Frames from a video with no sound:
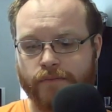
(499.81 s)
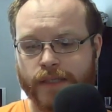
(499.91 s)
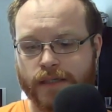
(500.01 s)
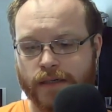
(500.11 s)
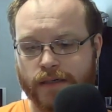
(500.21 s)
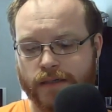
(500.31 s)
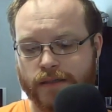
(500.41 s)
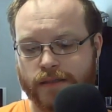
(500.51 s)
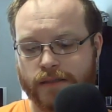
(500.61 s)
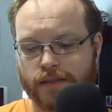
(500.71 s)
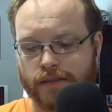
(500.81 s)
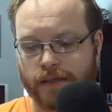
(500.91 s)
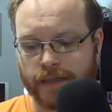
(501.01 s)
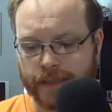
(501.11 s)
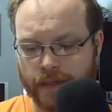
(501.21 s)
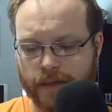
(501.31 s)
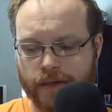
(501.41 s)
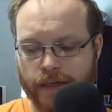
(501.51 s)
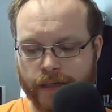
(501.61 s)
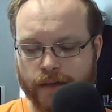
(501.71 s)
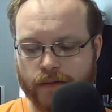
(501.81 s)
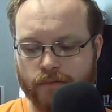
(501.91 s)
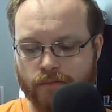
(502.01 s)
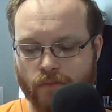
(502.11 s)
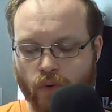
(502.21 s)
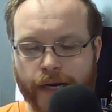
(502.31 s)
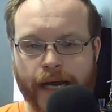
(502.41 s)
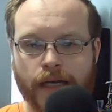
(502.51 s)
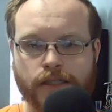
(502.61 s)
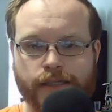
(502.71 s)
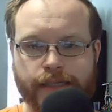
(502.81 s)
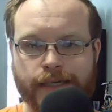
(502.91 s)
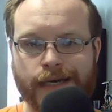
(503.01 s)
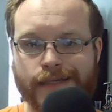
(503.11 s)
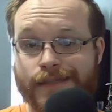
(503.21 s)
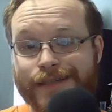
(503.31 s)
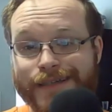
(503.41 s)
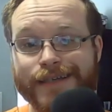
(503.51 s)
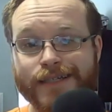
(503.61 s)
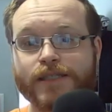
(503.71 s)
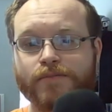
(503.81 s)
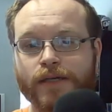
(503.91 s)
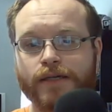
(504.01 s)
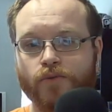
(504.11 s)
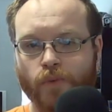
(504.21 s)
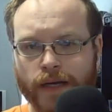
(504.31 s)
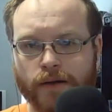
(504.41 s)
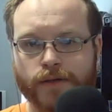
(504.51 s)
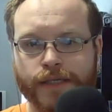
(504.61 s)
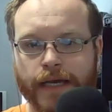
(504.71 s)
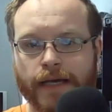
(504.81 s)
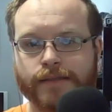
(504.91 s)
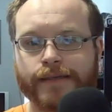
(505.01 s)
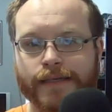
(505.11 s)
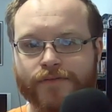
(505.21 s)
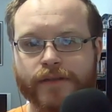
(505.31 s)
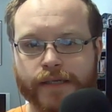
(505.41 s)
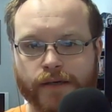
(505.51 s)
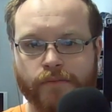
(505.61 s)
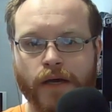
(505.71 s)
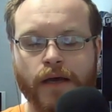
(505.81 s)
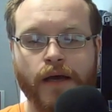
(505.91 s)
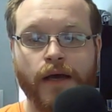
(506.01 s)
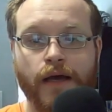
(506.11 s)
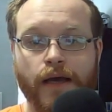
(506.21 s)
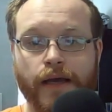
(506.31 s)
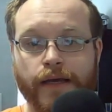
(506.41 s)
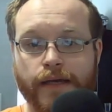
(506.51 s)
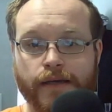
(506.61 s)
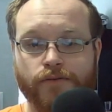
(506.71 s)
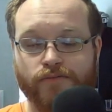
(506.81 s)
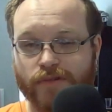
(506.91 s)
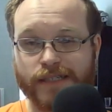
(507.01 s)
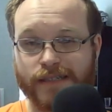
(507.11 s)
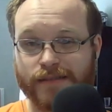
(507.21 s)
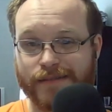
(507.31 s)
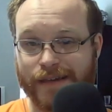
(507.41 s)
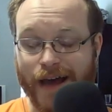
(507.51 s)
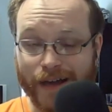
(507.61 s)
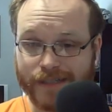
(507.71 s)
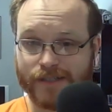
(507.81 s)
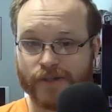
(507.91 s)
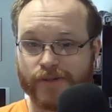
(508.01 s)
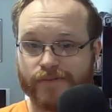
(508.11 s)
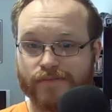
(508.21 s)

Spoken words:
because again, in what action he has seen, he has played well. He hasn't given them a reason not to.